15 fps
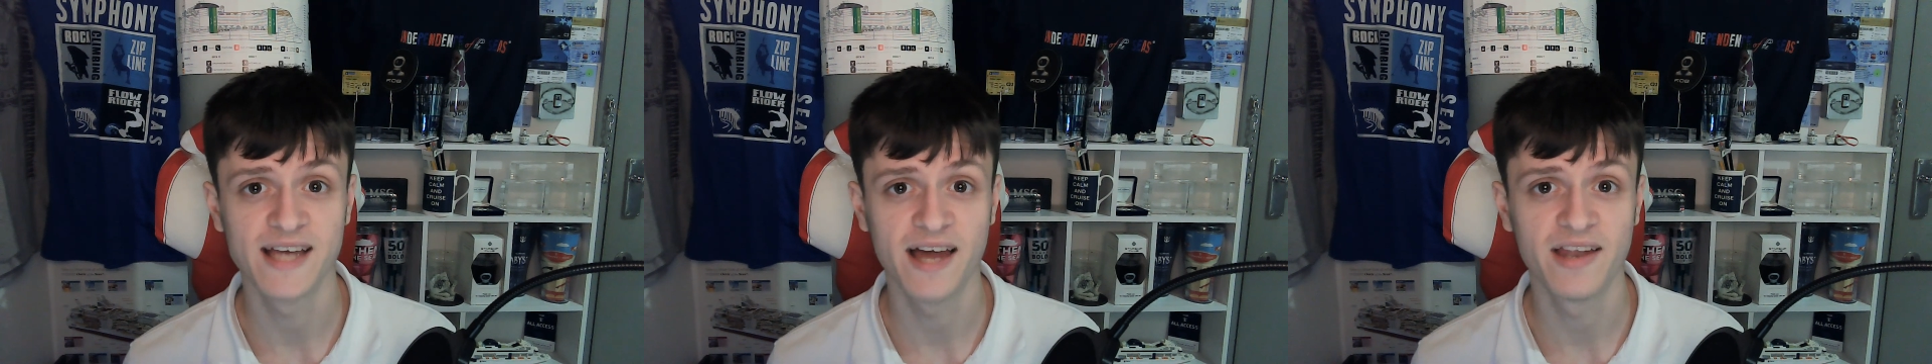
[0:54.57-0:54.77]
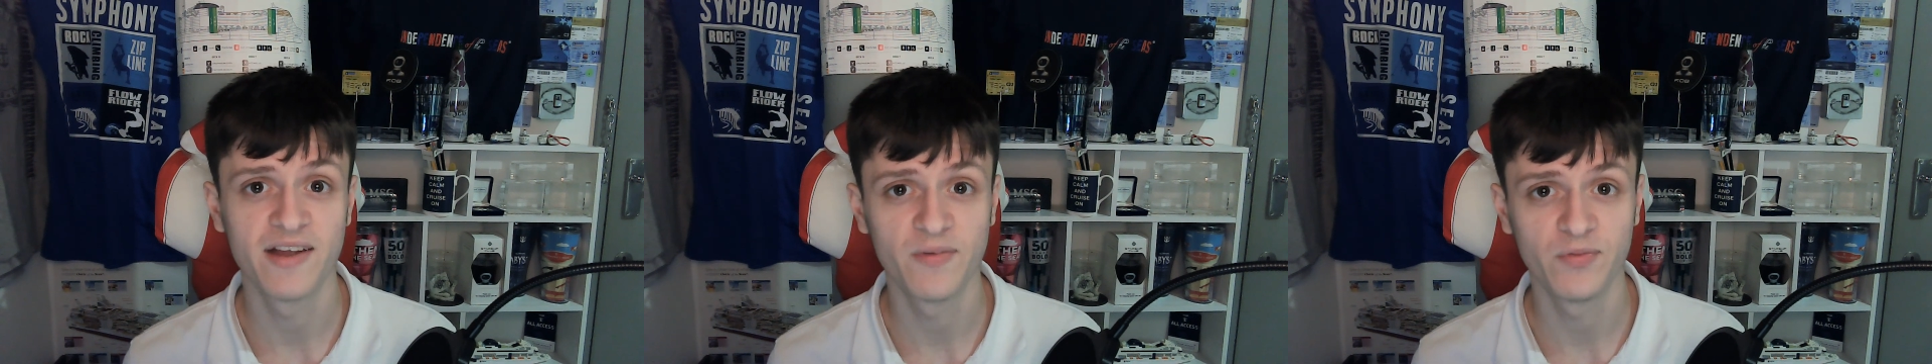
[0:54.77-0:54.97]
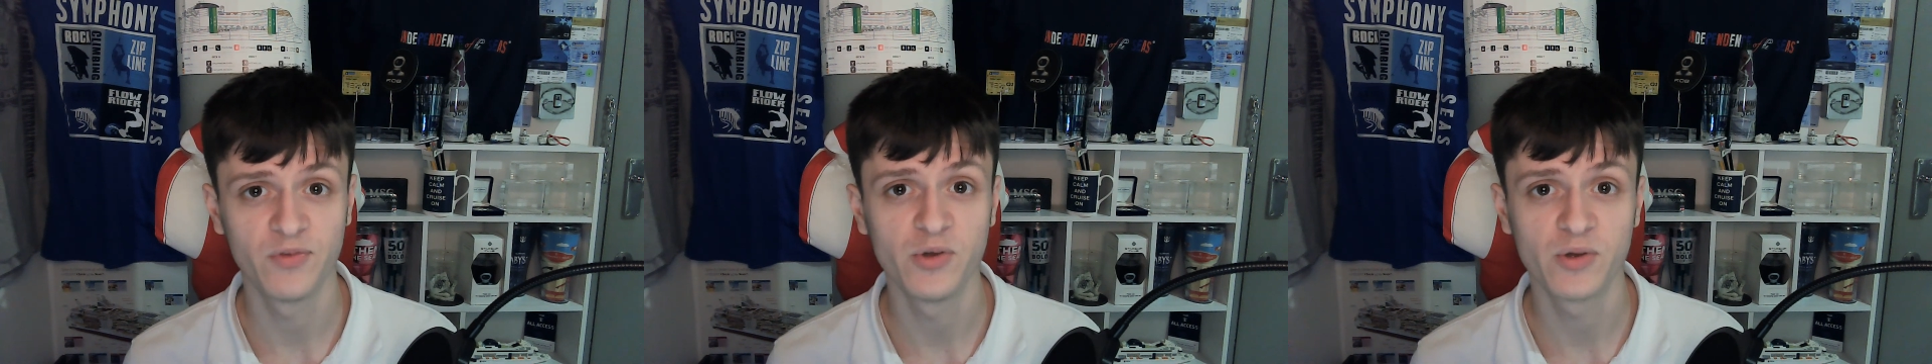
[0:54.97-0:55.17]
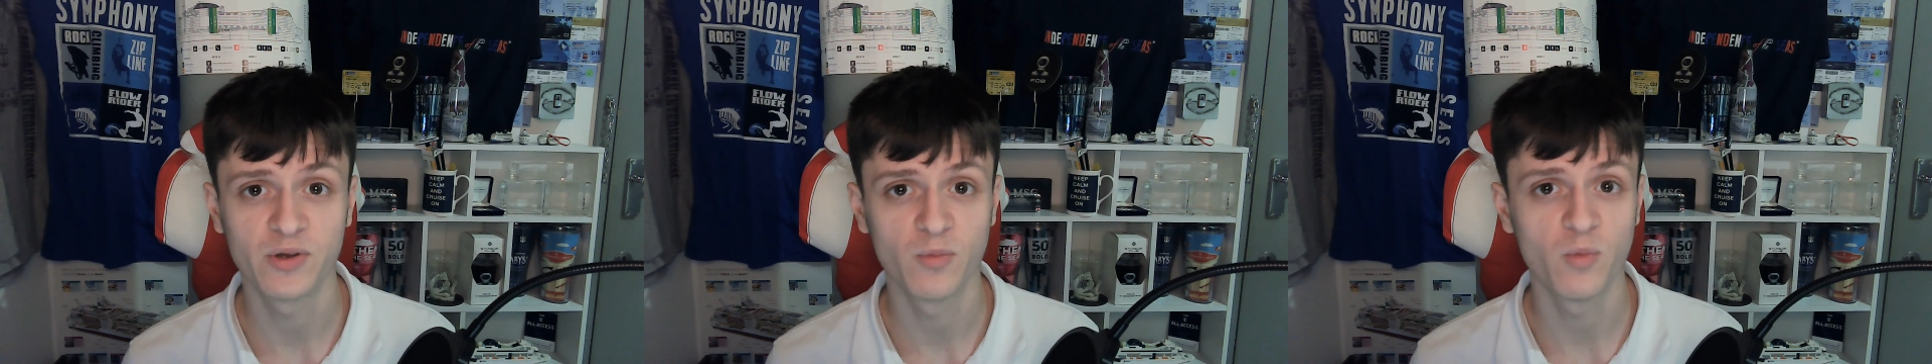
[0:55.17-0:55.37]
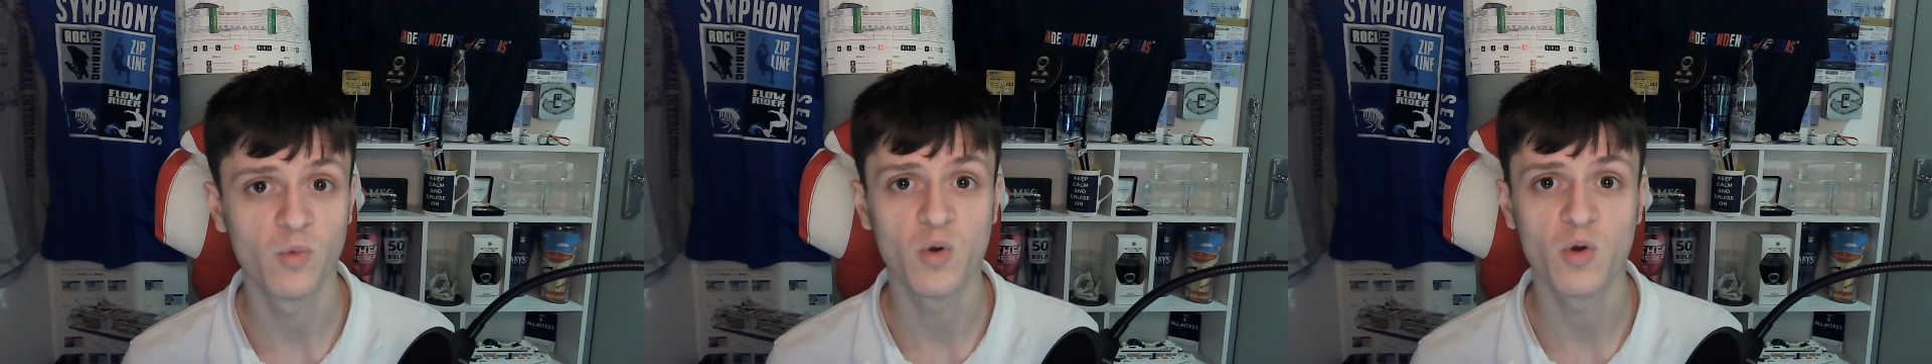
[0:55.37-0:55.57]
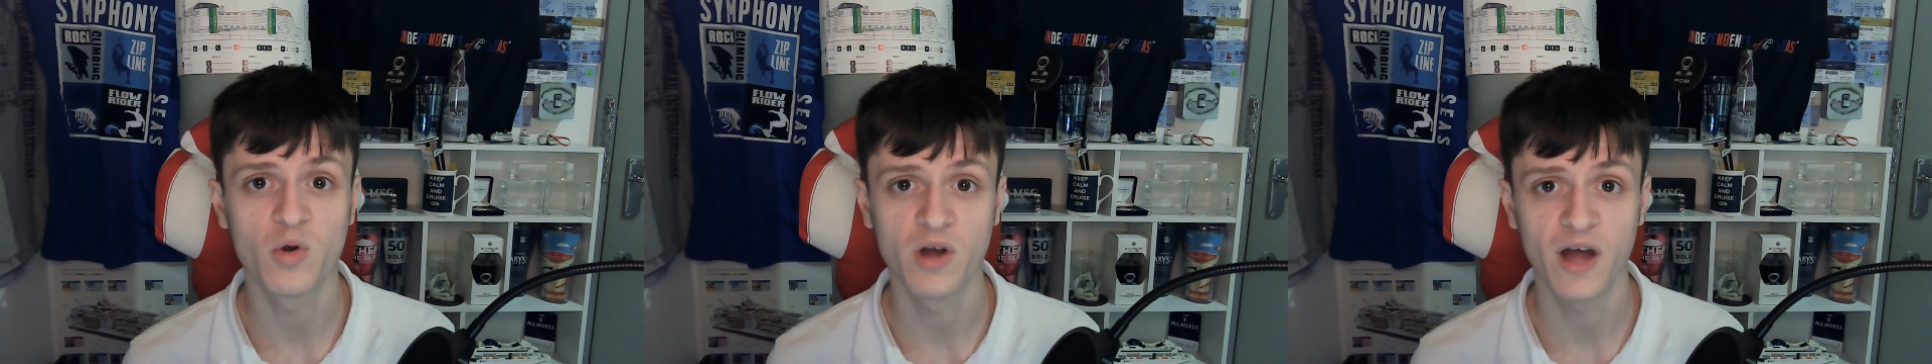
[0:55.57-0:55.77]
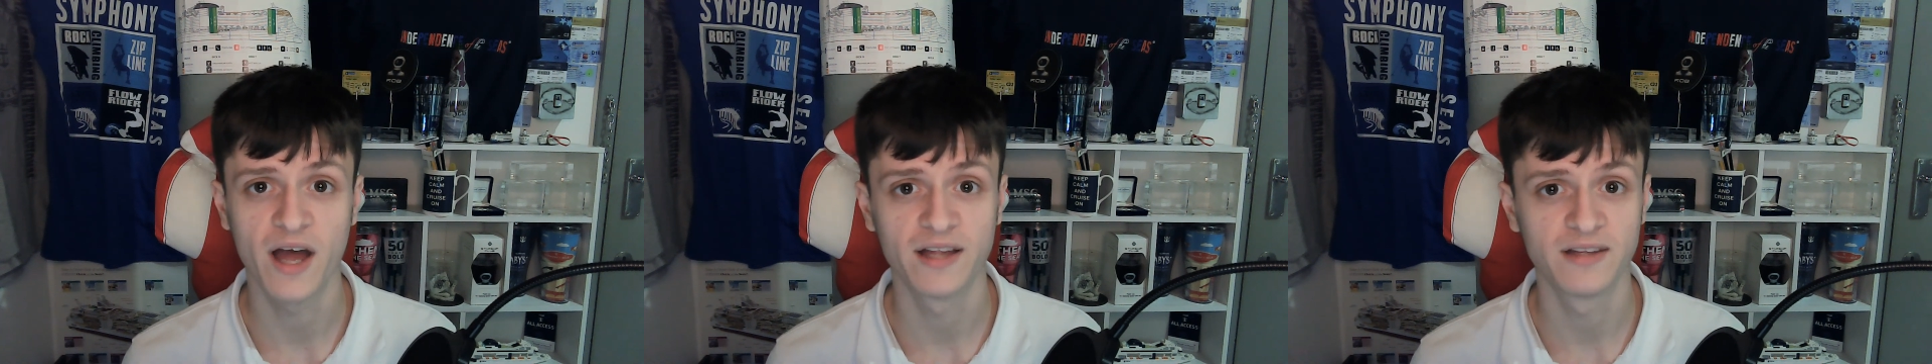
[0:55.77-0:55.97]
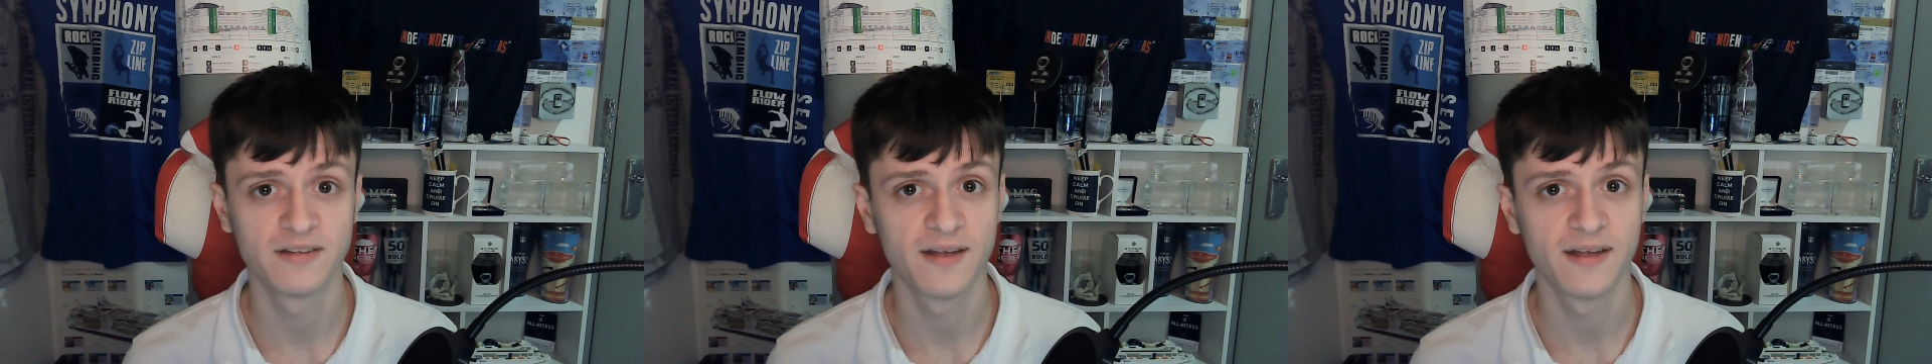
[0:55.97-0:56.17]
and then you can walk
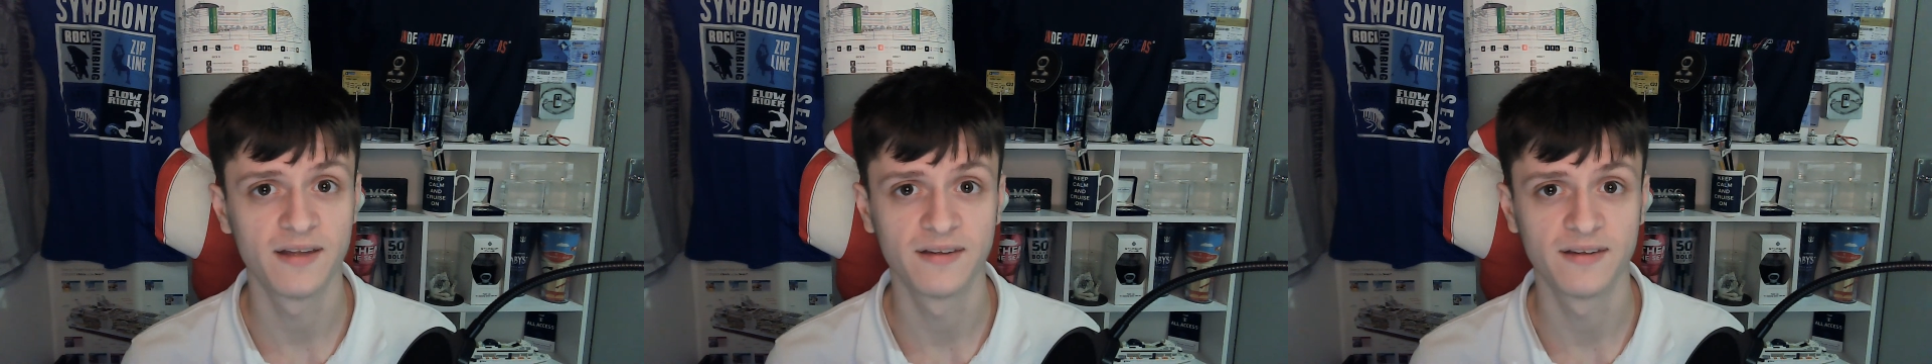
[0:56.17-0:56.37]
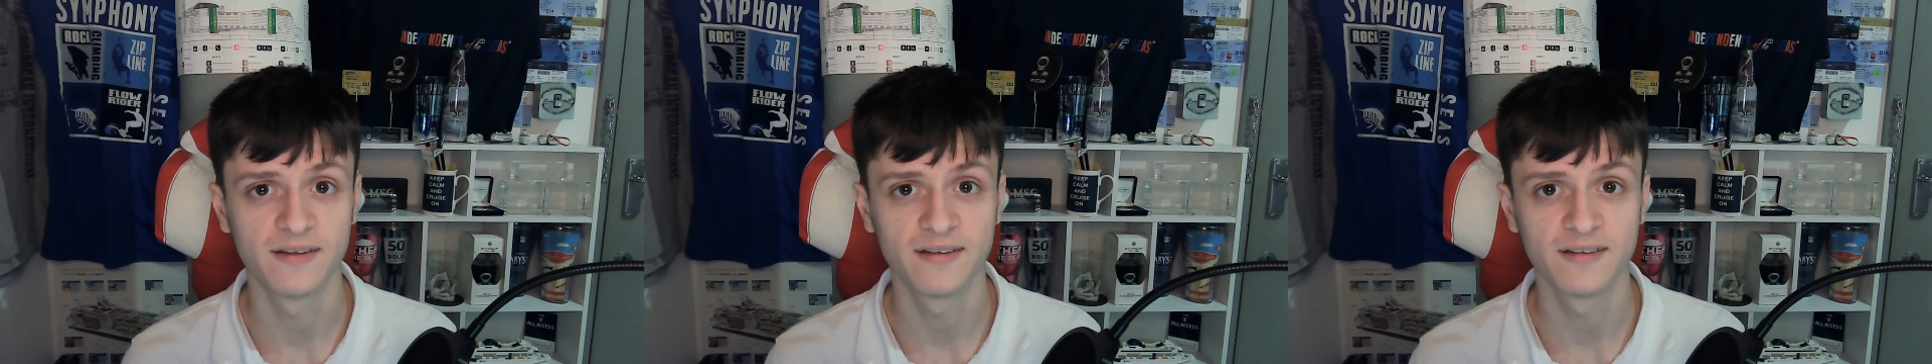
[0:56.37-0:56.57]
and then